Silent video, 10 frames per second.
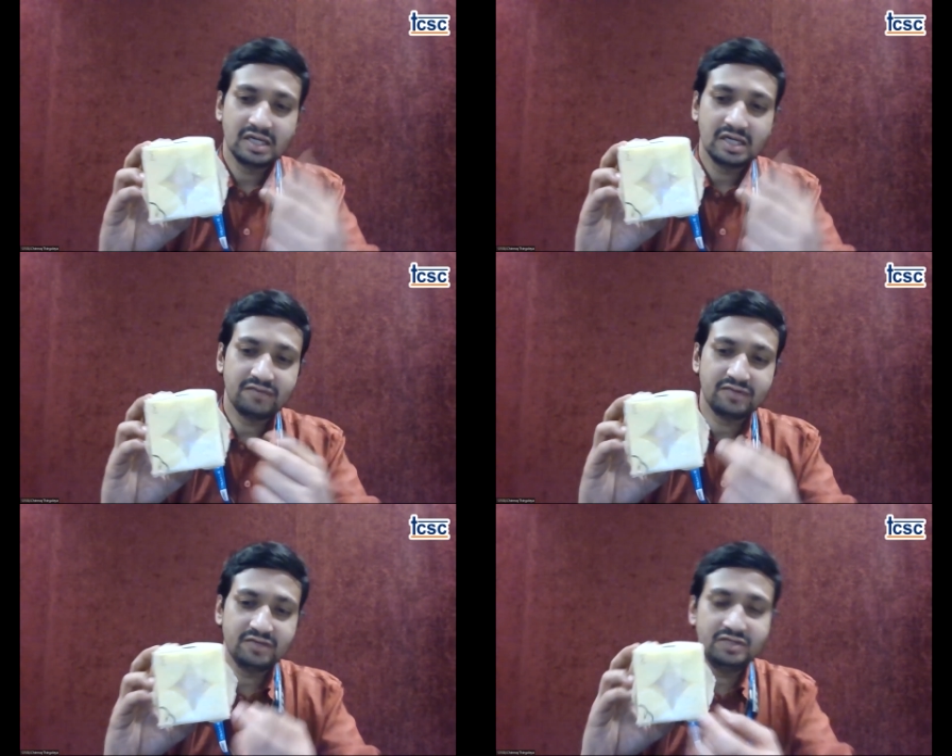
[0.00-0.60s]

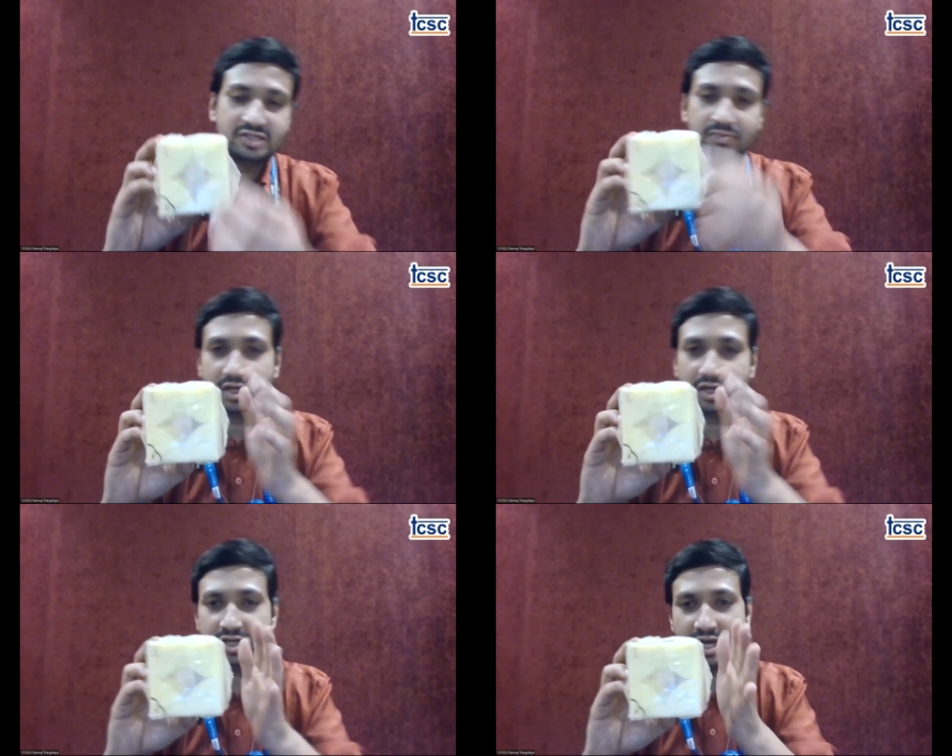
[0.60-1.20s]
if, if this
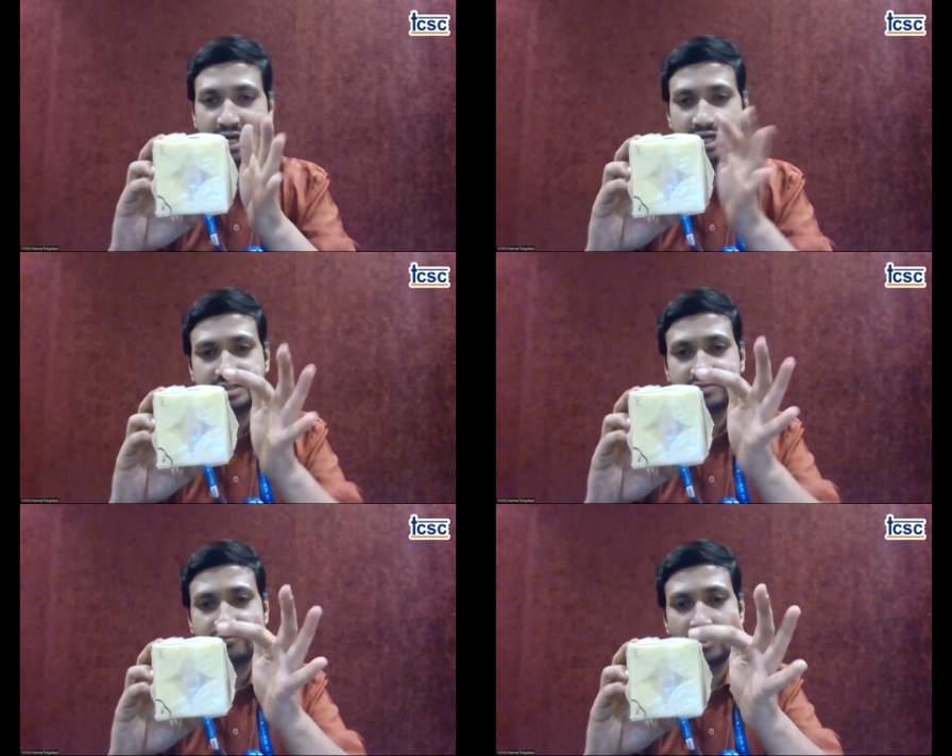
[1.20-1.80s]
model
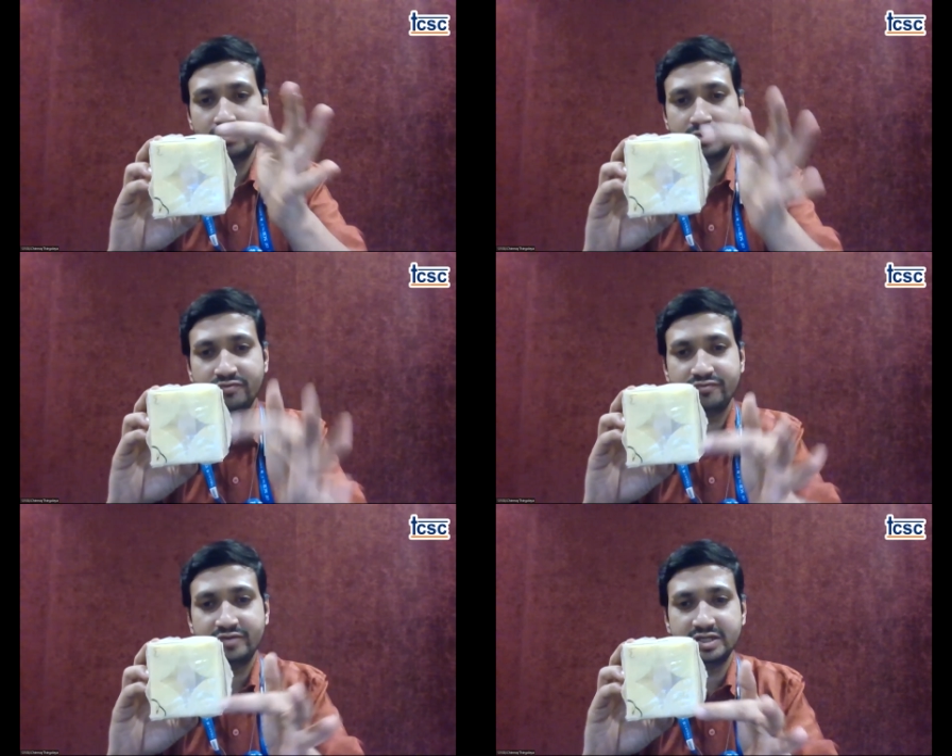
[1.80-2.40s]
has formed
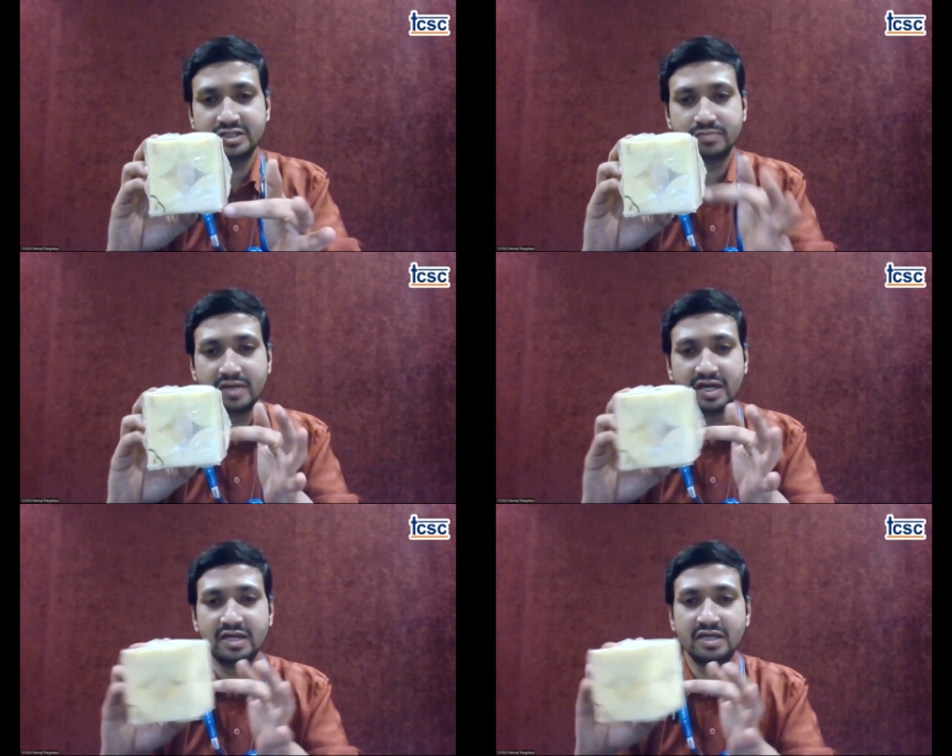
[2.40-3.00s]
face
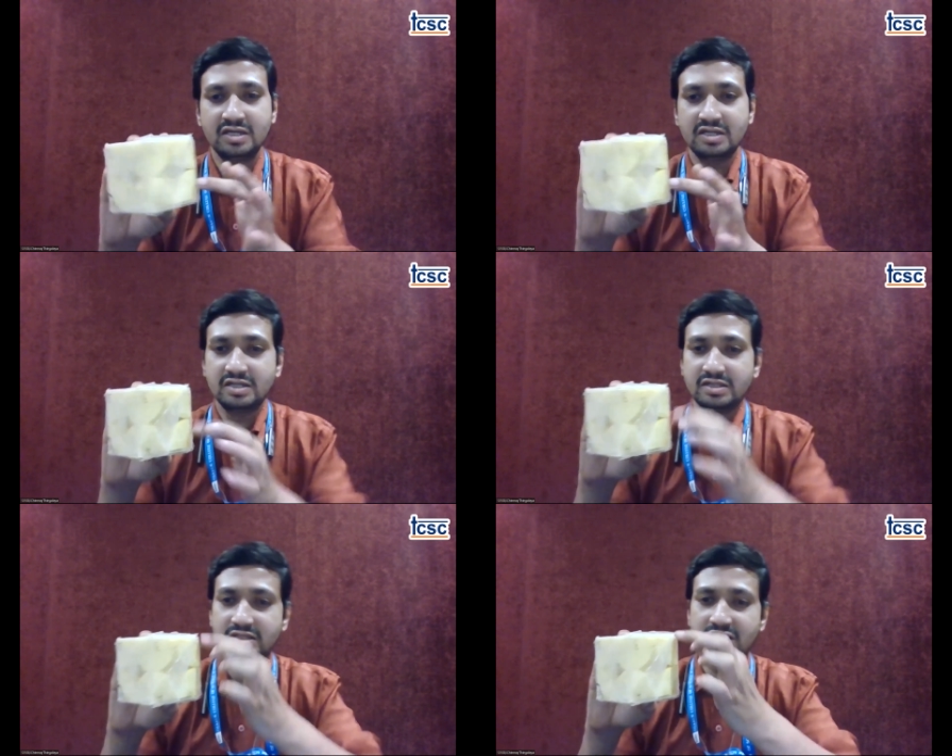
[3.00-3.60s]
by
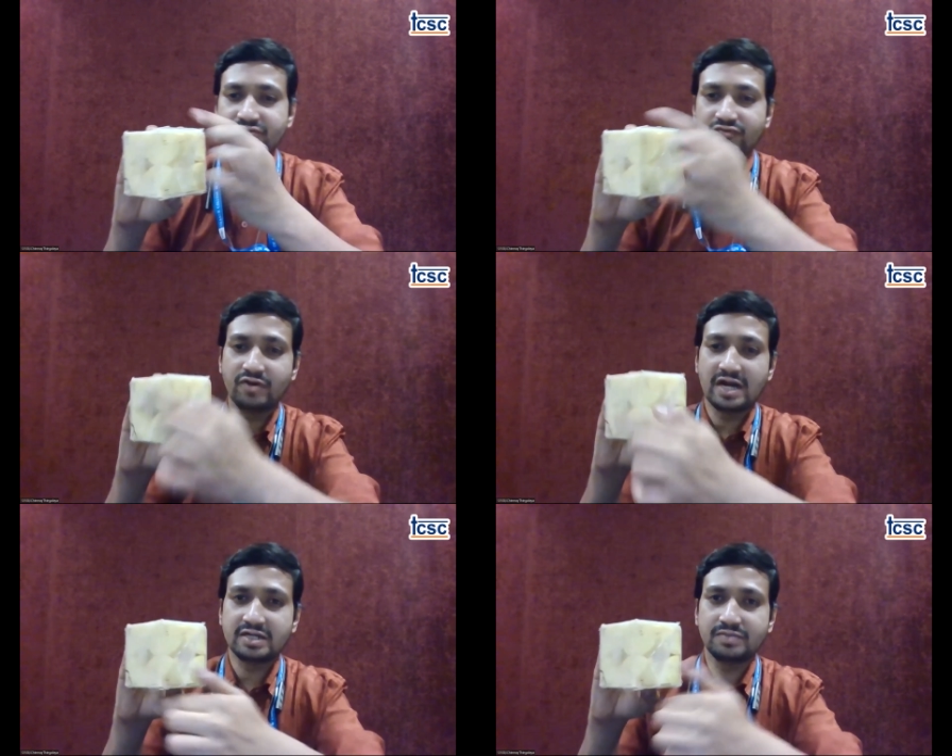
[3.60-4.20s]
these
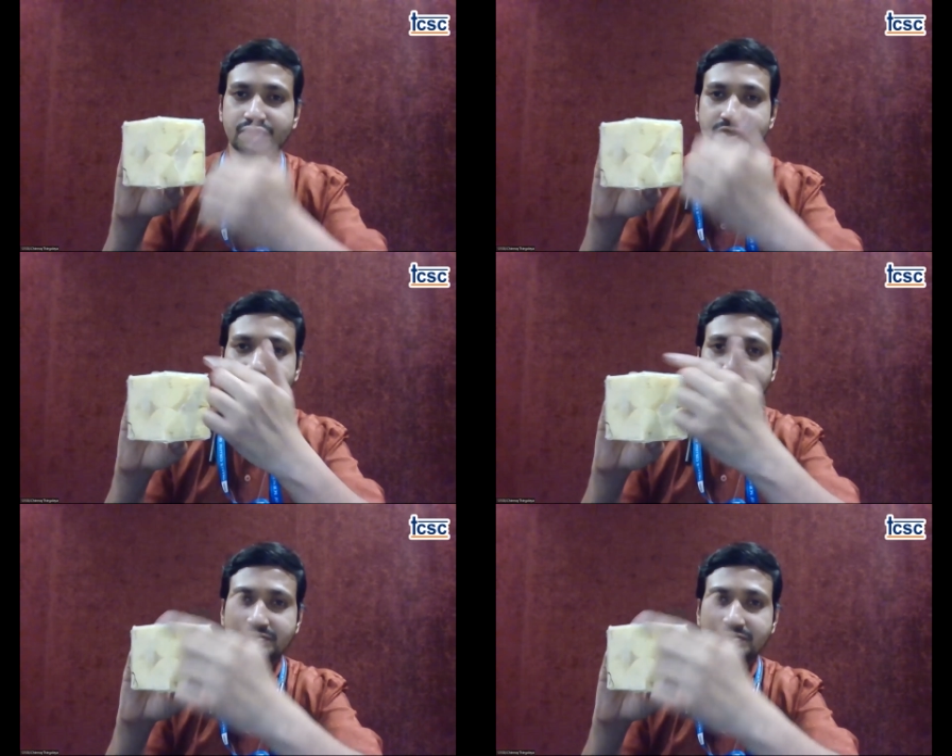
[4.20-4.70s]
four atoms,